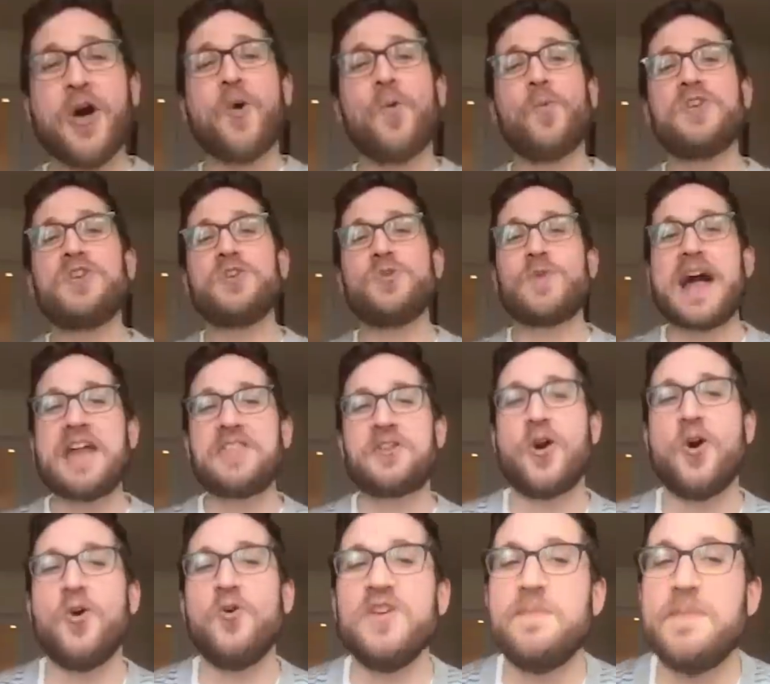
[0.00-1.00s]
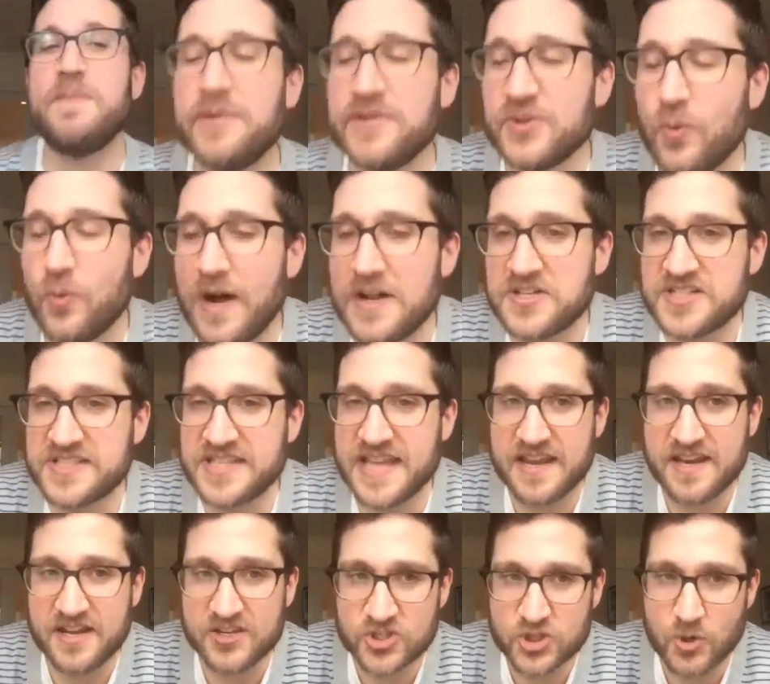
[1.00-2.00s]
Will you rather only be able to watch San
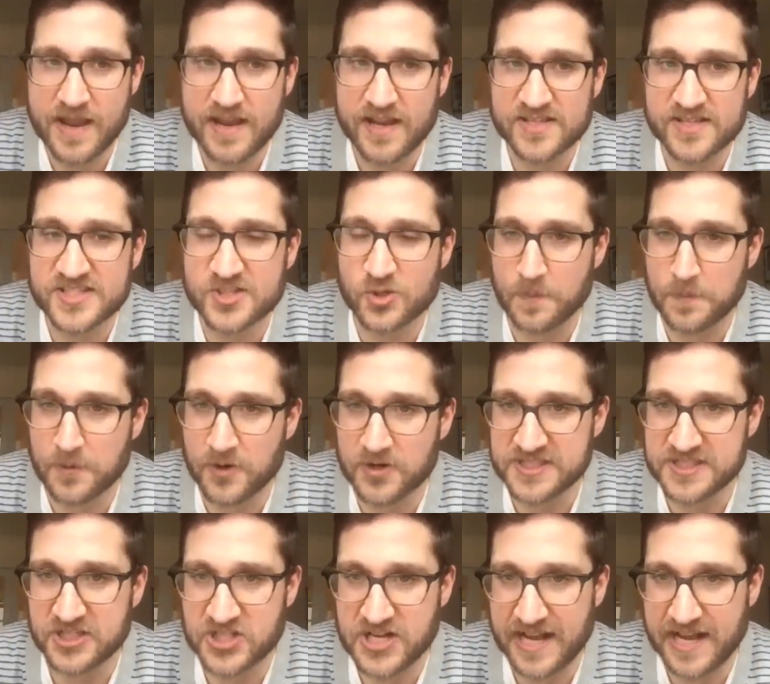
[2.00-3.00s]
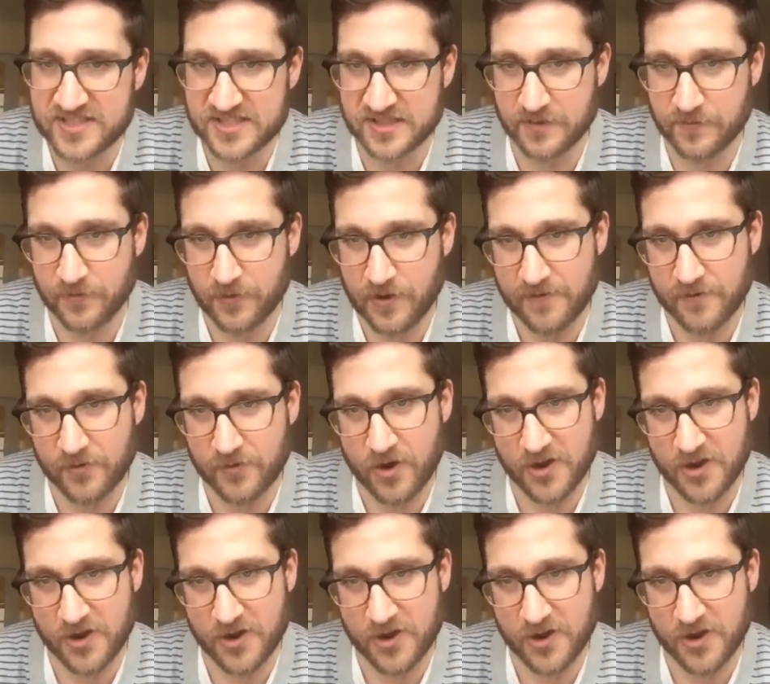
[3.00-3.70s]
Andreas or Percy Jackson forever